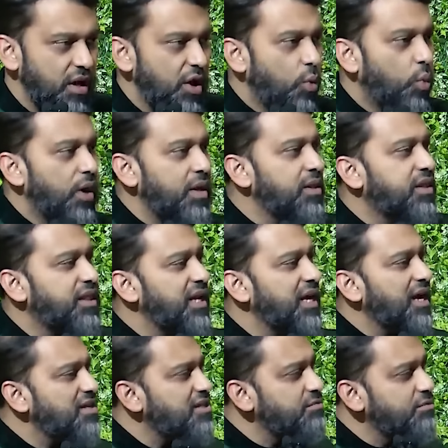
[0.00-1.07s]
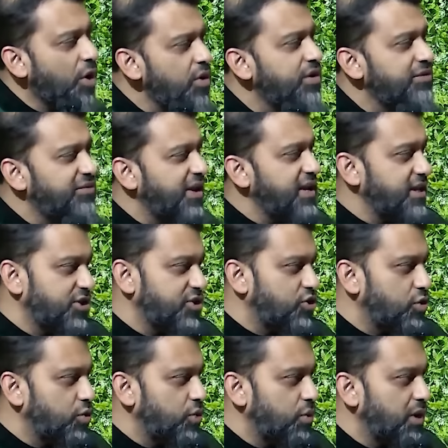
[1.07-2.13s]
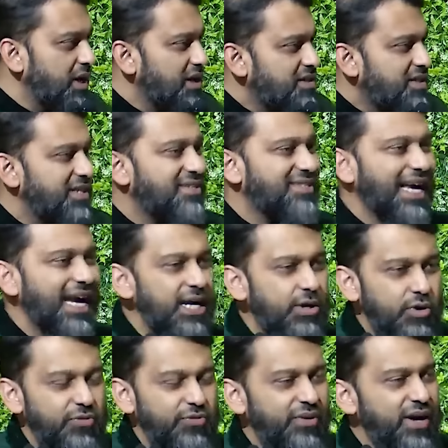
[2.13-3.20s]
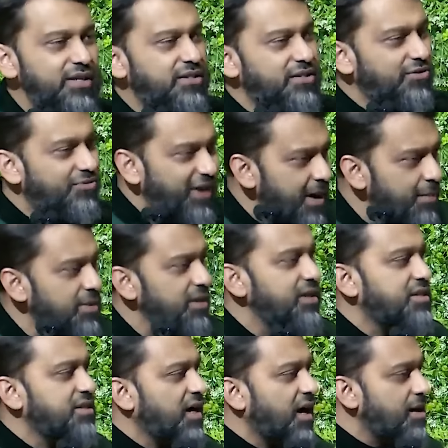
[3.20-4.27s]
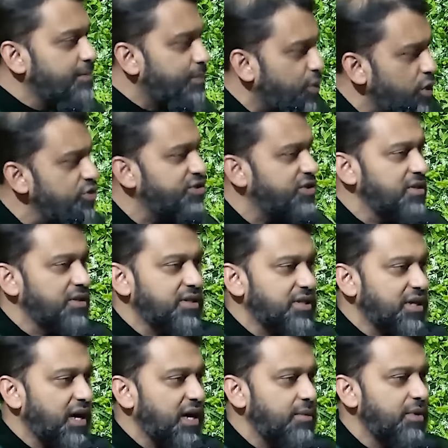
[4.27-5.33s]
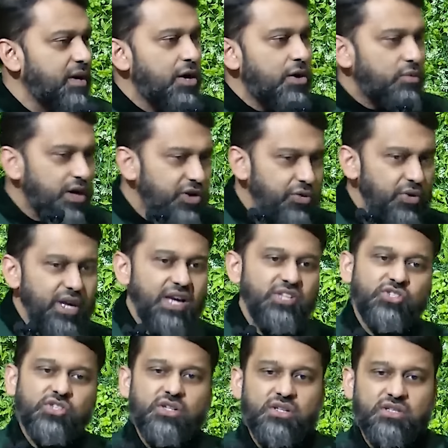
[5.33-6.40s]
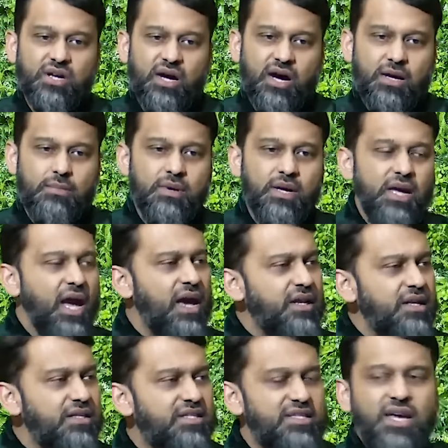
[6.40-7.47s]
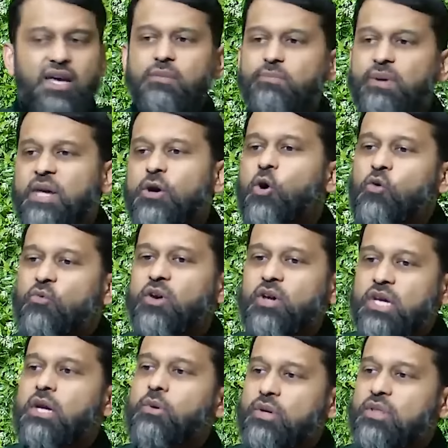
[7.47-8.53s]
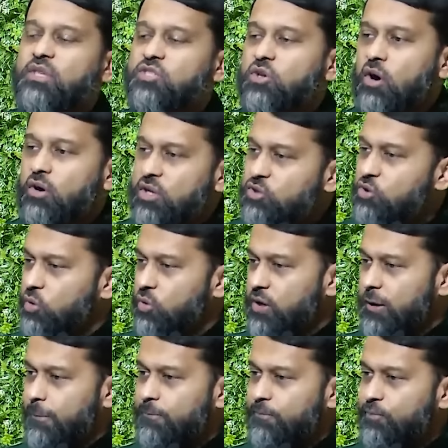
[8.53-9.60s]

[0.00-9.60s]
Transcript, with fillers: One thing has motivated you to sacrifice family time, personal time, recreational time, and instead be over here in this auditorium.